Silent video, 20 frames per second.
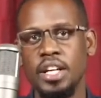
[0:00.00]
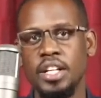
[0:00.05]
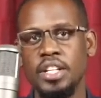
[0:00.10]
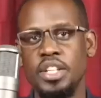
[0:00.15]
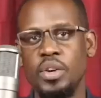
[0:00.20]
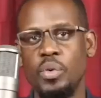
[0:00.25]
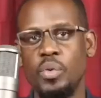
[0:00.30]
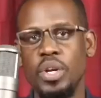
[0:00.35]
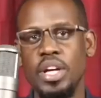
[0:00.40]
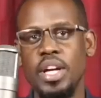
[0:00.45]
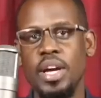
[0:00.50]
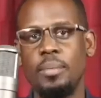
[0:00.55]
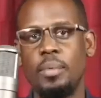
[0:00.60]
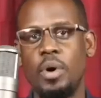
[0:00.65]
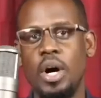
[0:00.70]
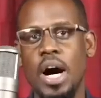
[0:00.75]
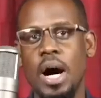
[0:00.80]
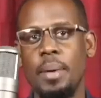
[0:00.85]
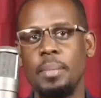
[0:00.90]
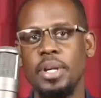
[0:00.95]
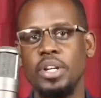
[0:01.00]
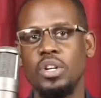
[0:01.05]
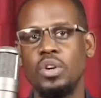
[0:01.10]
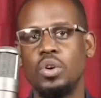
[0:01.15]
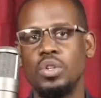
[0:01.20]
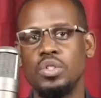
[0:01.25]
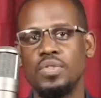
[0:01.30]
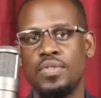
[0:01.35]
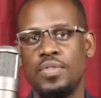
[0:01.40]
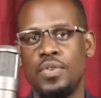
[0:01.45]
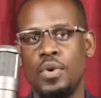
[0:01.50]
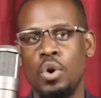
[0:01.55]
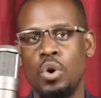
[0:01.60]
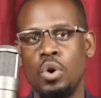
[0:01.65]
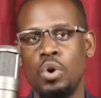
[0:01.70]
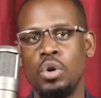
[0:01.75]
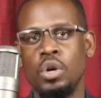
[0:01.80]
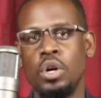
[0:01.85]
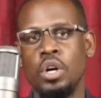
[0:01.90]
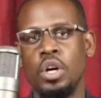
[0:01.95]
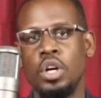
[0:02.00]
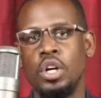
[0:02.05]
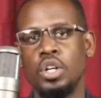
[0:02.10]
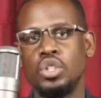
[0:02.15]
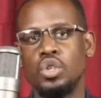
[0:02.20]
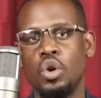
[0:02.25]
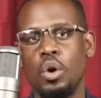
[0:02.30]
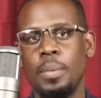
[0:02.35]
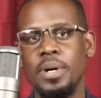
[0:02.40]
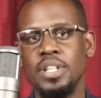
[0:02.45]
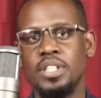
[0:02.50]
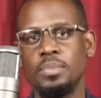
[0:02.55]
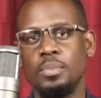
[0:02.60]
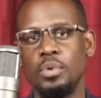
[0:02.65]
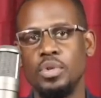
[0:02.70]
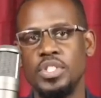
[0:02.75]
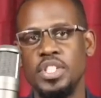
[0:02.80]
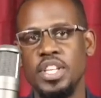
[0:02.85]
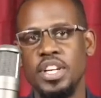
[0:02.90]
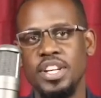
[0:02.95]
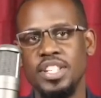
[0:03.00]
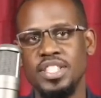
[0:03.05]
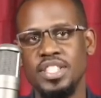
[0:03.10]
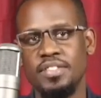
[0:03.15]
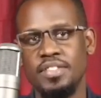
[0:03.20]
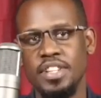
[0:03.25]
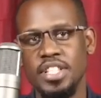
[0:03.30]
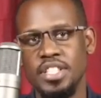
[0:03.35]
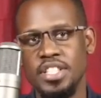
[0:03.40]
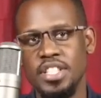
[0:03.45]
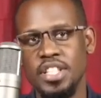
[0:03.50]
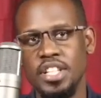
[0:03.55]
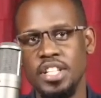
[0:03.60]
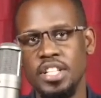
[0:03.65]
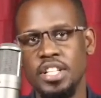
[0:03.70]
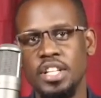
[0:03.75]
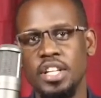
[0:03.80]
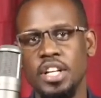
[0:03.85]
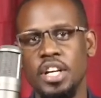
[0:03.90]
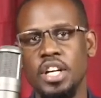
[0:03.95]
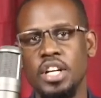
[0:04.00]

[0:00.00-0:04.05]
Dirie Mohammed got 4, Thomas Bosire 17,